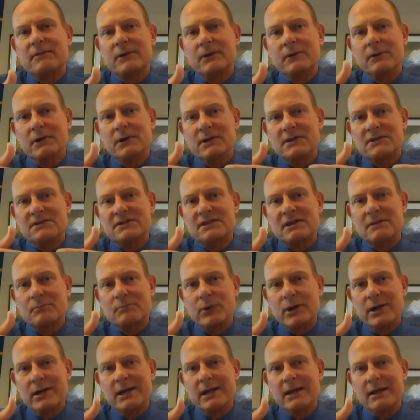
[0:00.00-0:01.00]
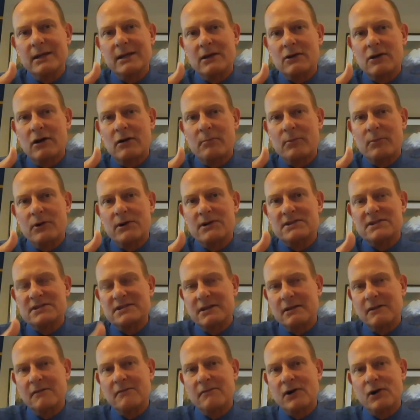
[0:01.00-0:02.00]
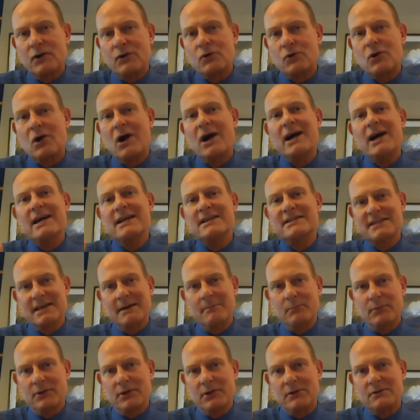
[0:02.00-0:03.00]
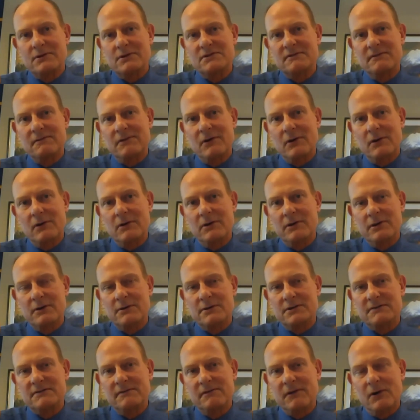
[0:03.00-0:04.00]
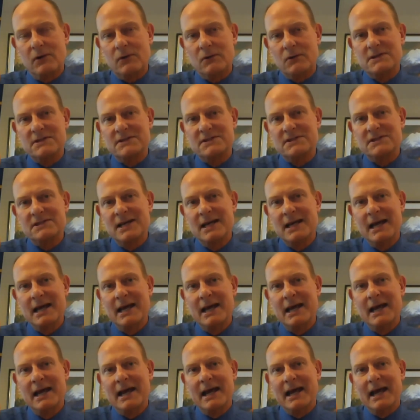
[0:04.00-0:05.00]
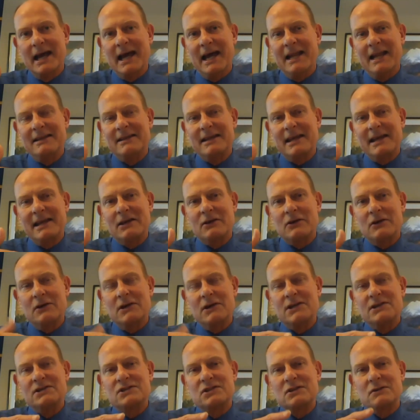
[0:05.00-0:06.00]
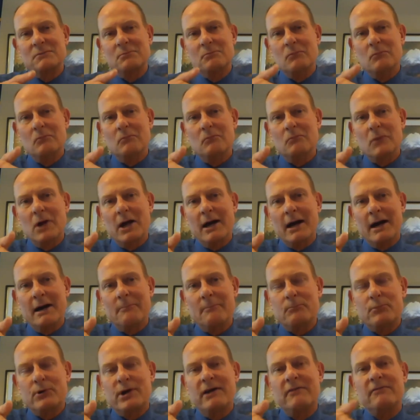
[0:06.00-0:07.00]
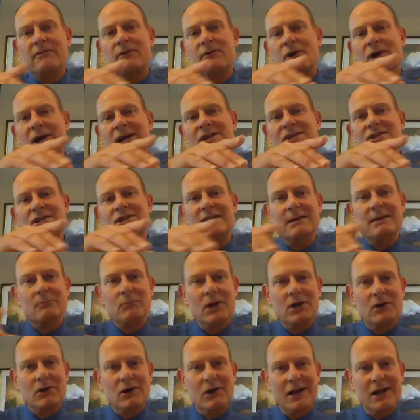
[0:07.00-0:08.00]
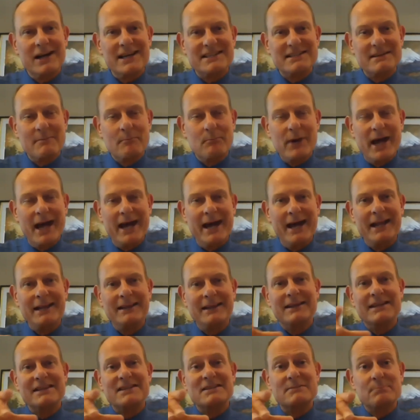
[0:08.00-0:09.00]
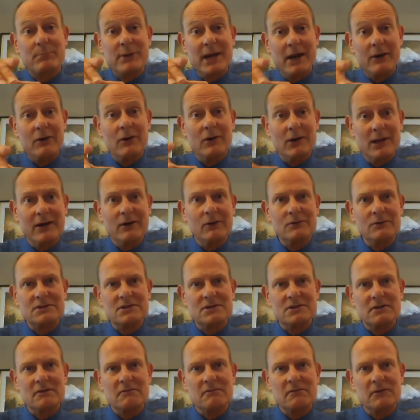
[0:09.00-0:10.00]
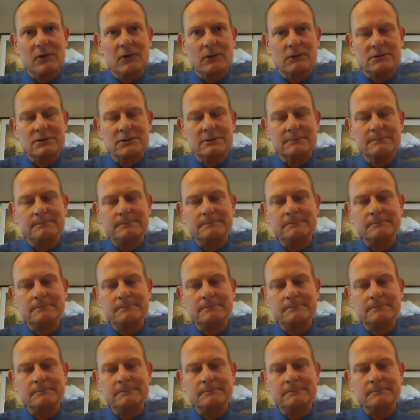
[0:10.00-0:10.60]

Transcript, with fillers: fluids that bring in the copper and silver rise up those, those faults. And they're going to uh, preferentially mineralize a band that's parallel to the fault.